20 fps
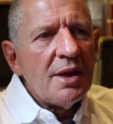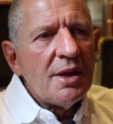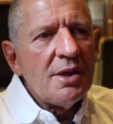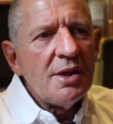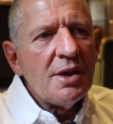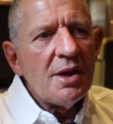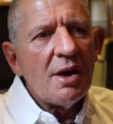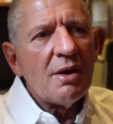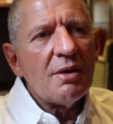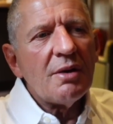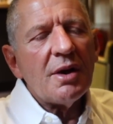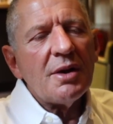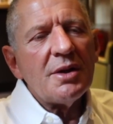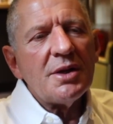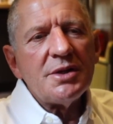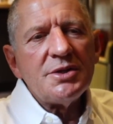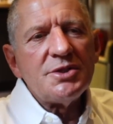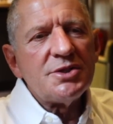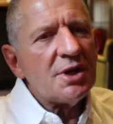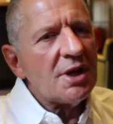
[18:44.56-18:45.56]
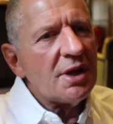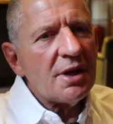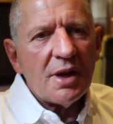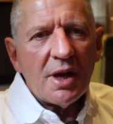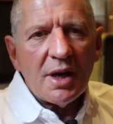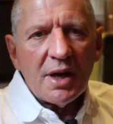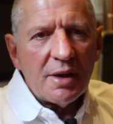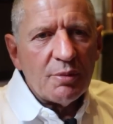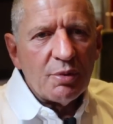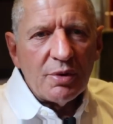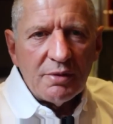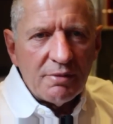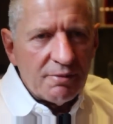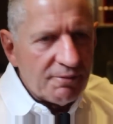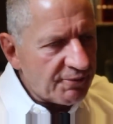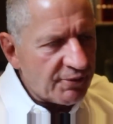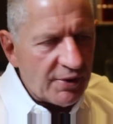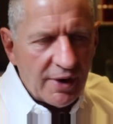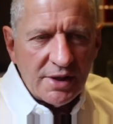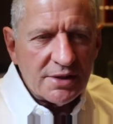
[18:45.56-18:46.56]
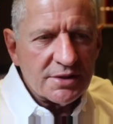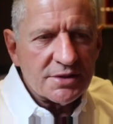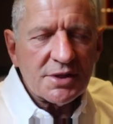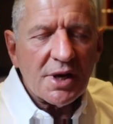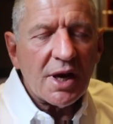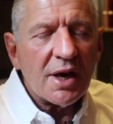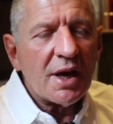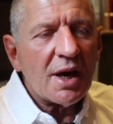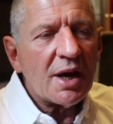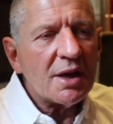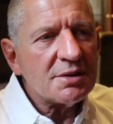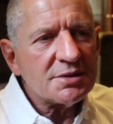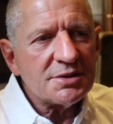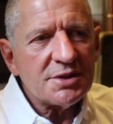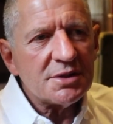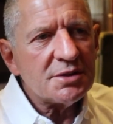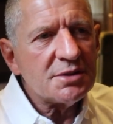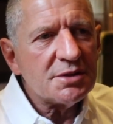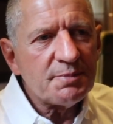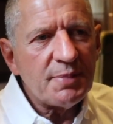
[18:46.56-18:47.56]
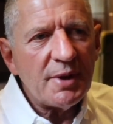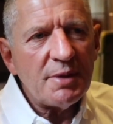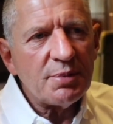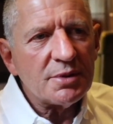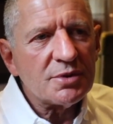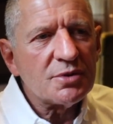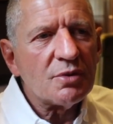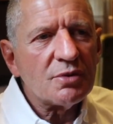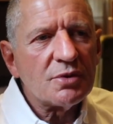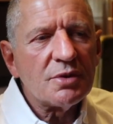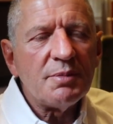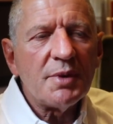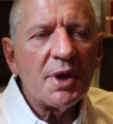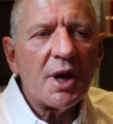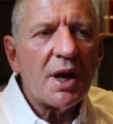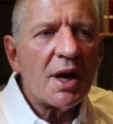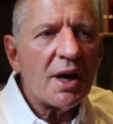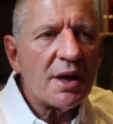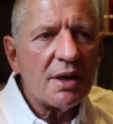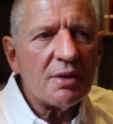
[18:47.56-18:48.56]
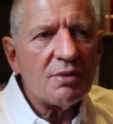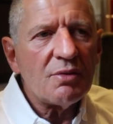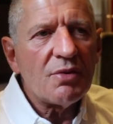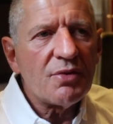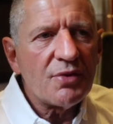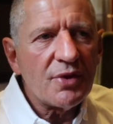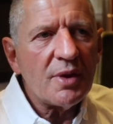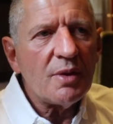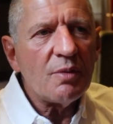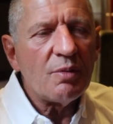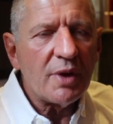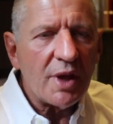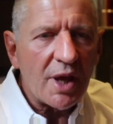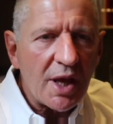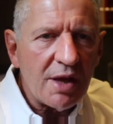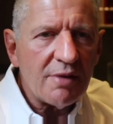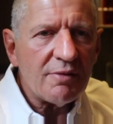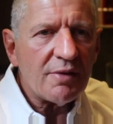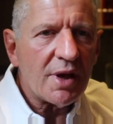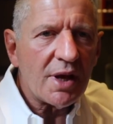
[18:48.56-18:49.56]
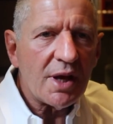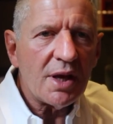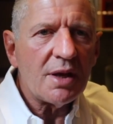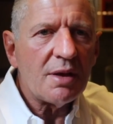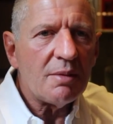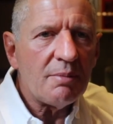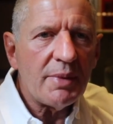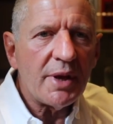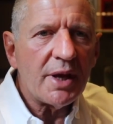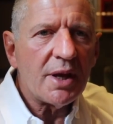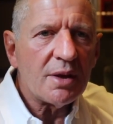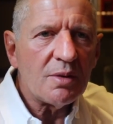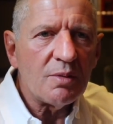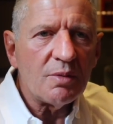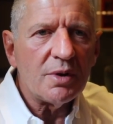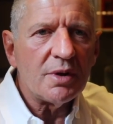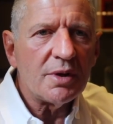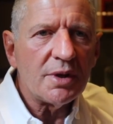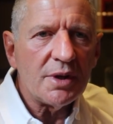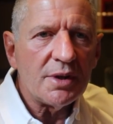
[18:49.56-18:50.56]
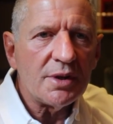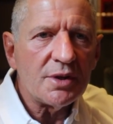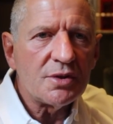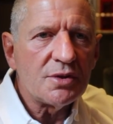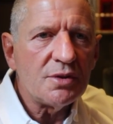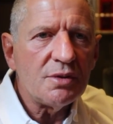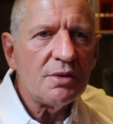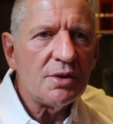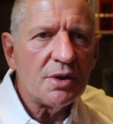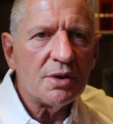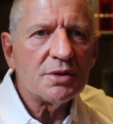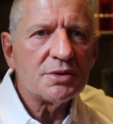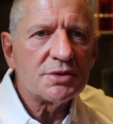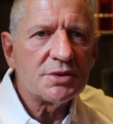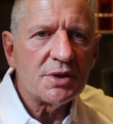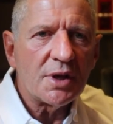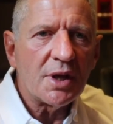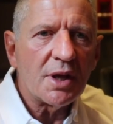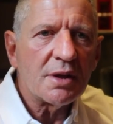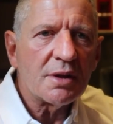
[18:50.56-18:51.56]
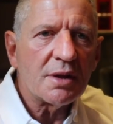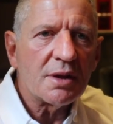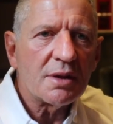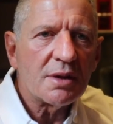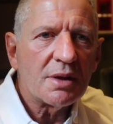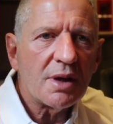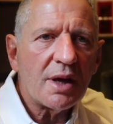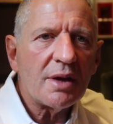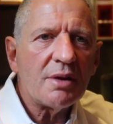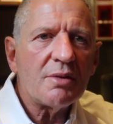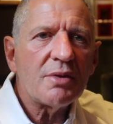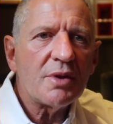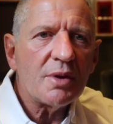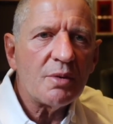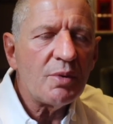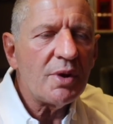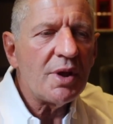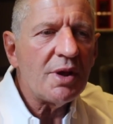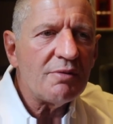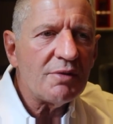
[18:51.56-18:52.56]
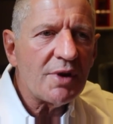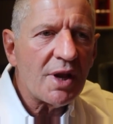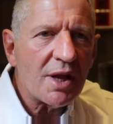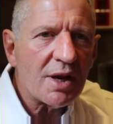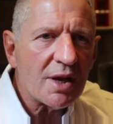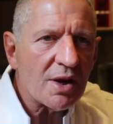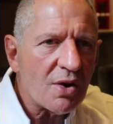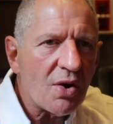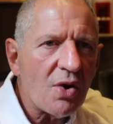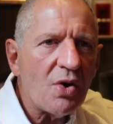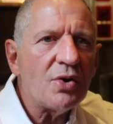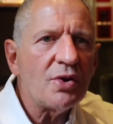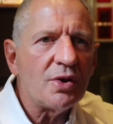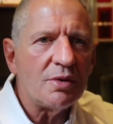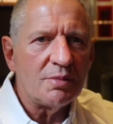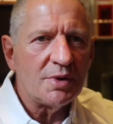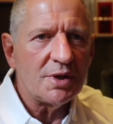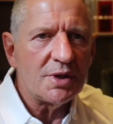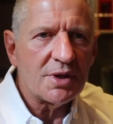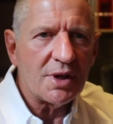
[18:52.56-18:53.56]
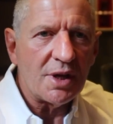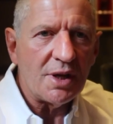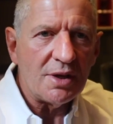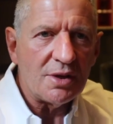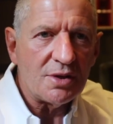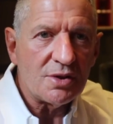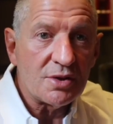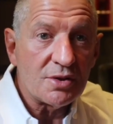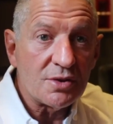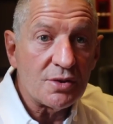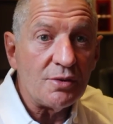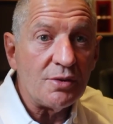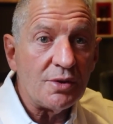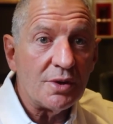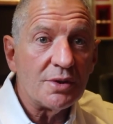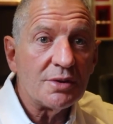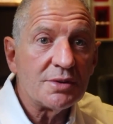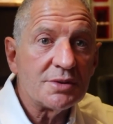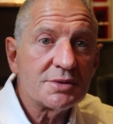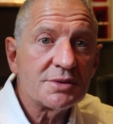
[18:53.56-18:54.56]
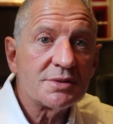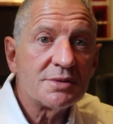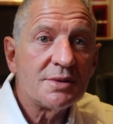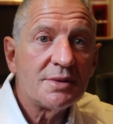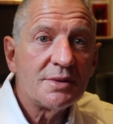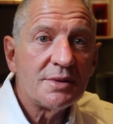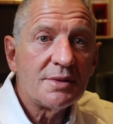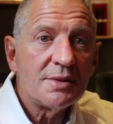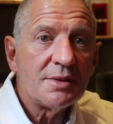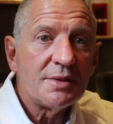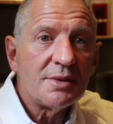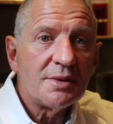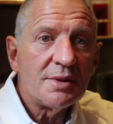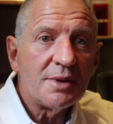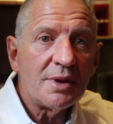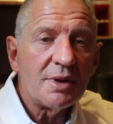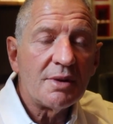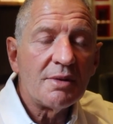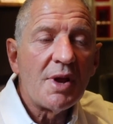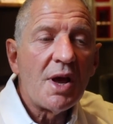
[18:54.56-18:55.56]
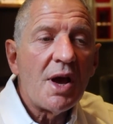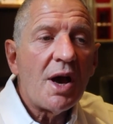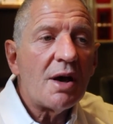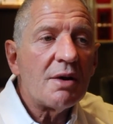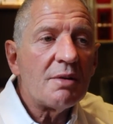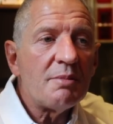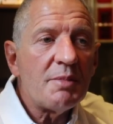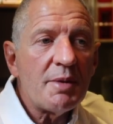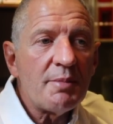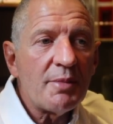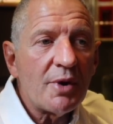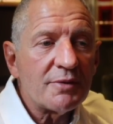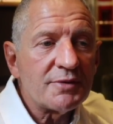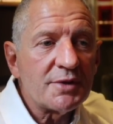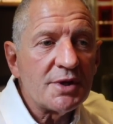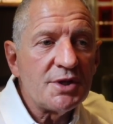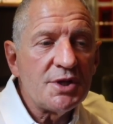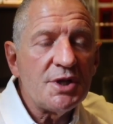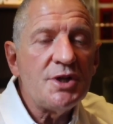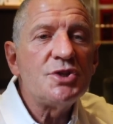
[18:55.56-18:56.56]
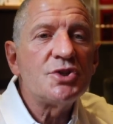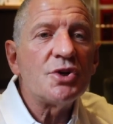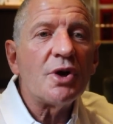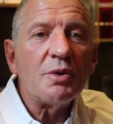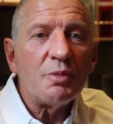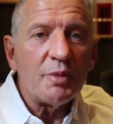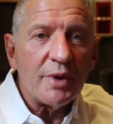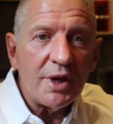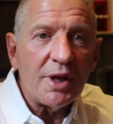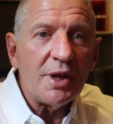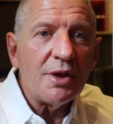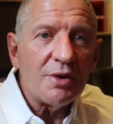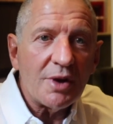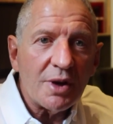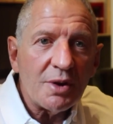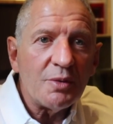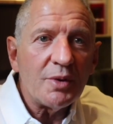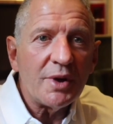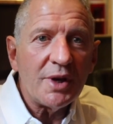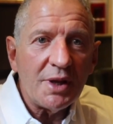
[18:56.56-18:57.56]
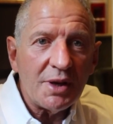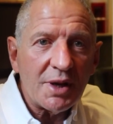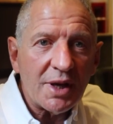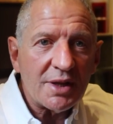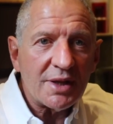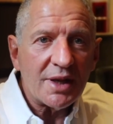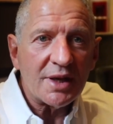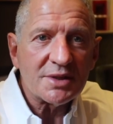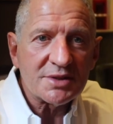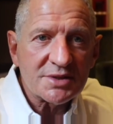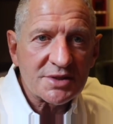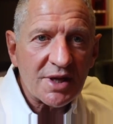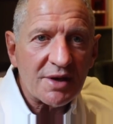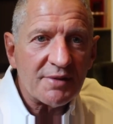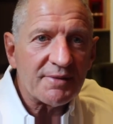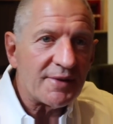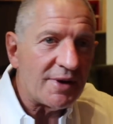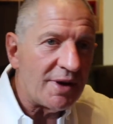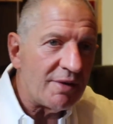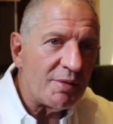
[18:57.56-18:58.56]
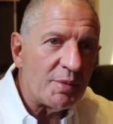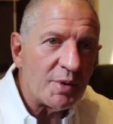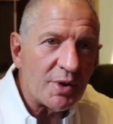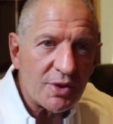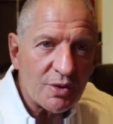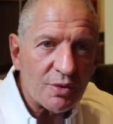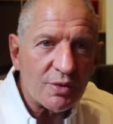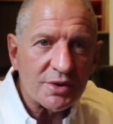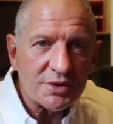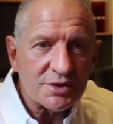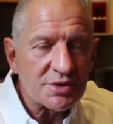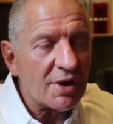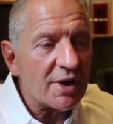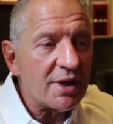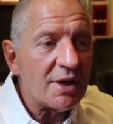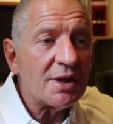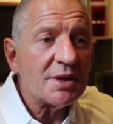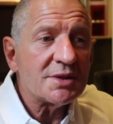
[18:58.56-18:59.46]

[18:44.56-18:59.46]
Gilles and I were friends. People talk to me, I don't think we ever had a bad word in the 2 years together. I don't think we even had an argument in 2 years. I remember after Dijon when he had that stuff and everybody thought it was great.